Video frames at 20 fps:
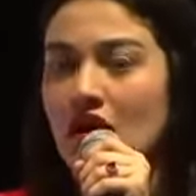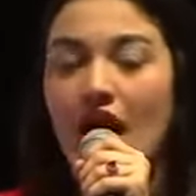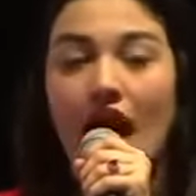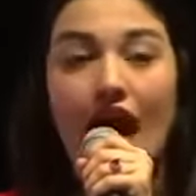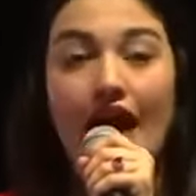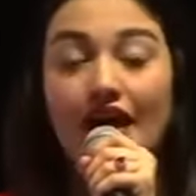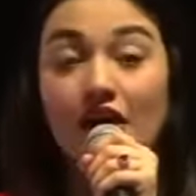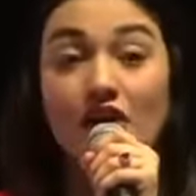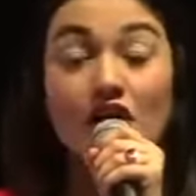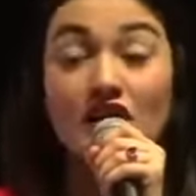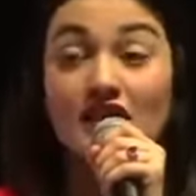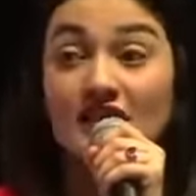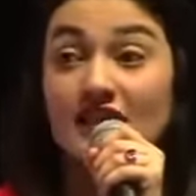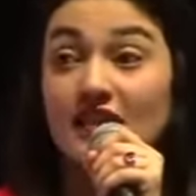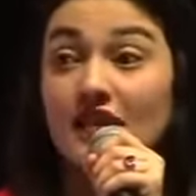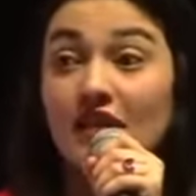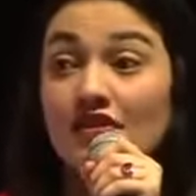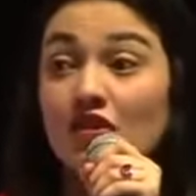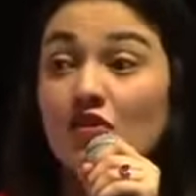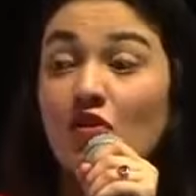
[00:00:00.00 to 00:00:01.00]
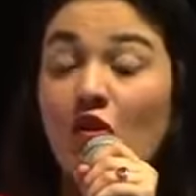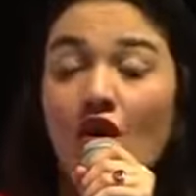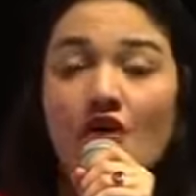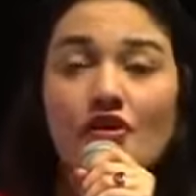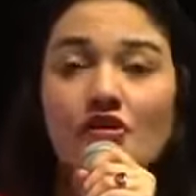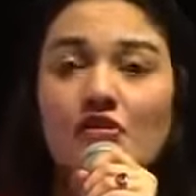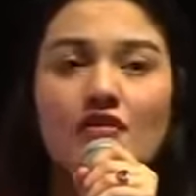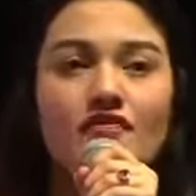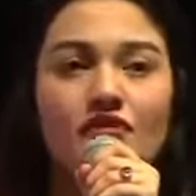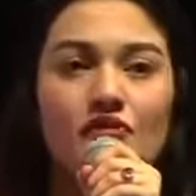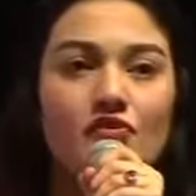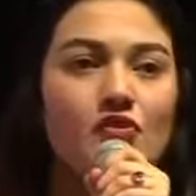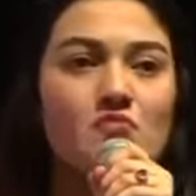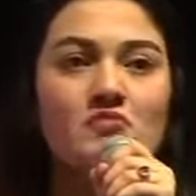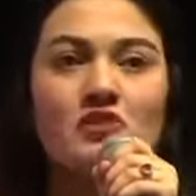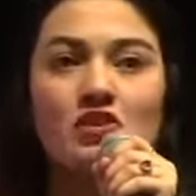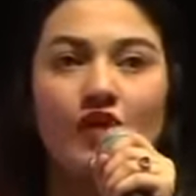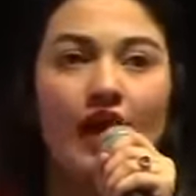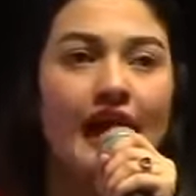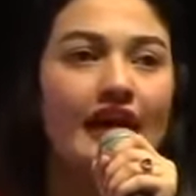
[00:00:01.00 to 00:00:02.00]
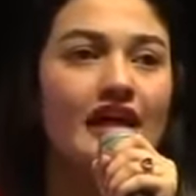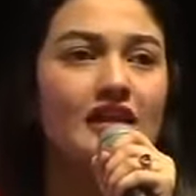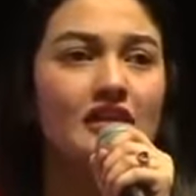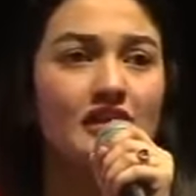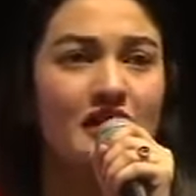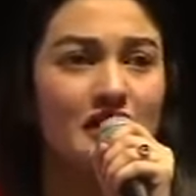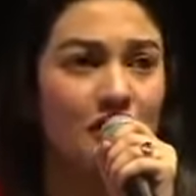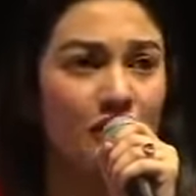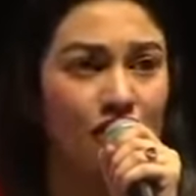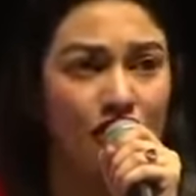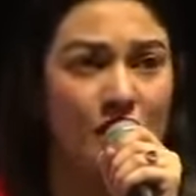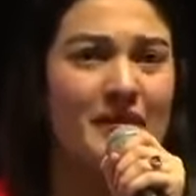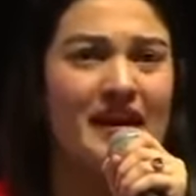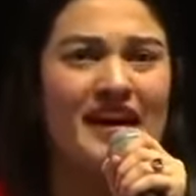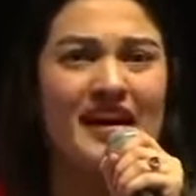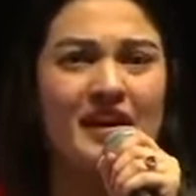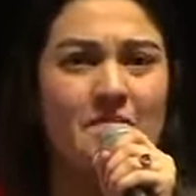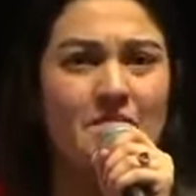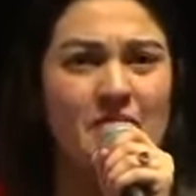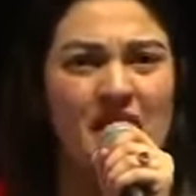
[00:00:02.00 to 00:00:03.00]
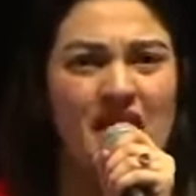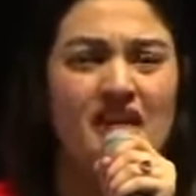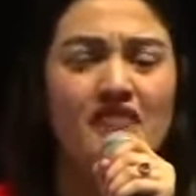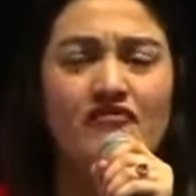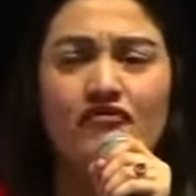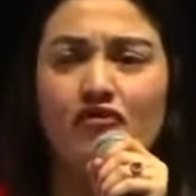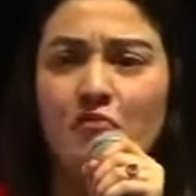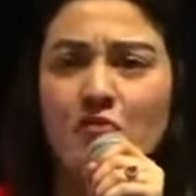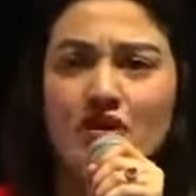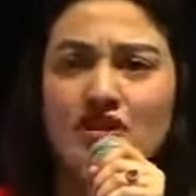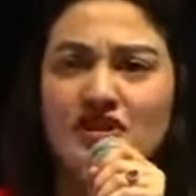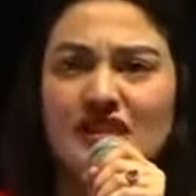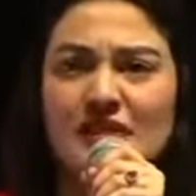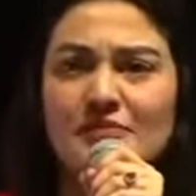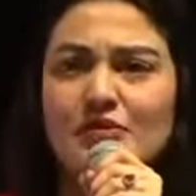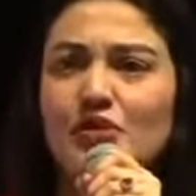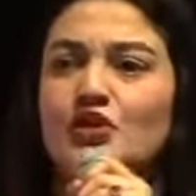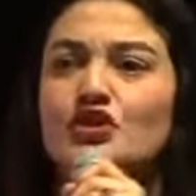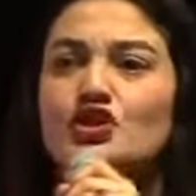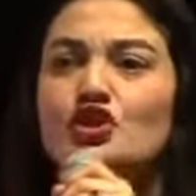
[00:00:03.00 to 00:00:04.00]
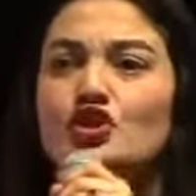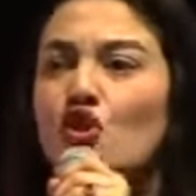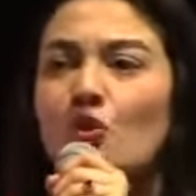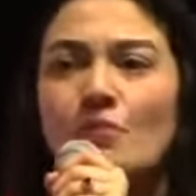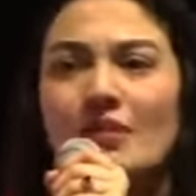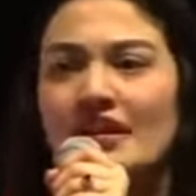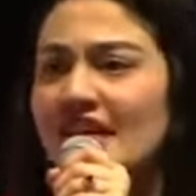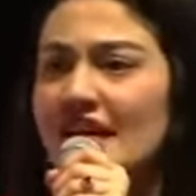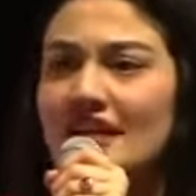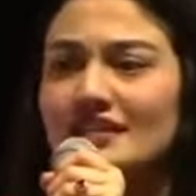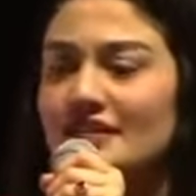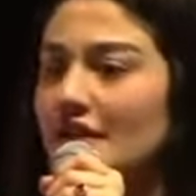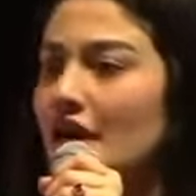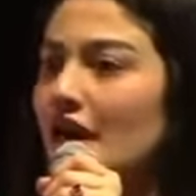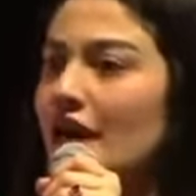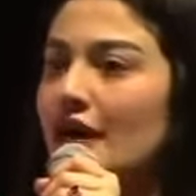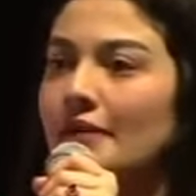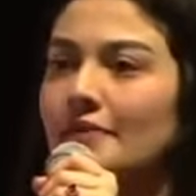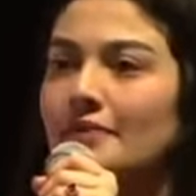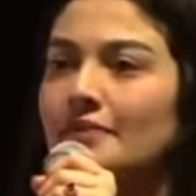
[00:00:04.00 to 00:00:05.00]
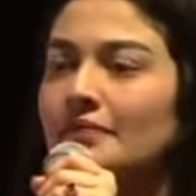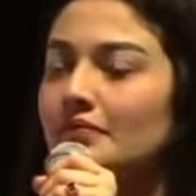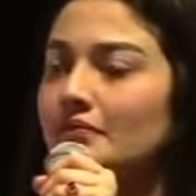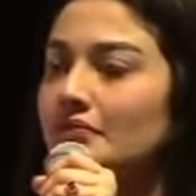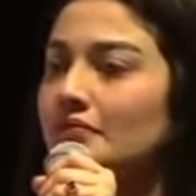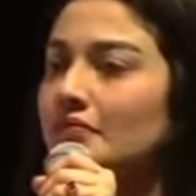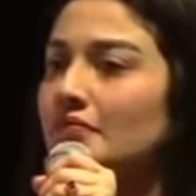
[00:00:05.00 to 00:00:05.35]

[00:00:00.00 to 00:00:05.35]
I cannot sit in the corner of the room crying, cribbing, and begging for mercy because nobody has time.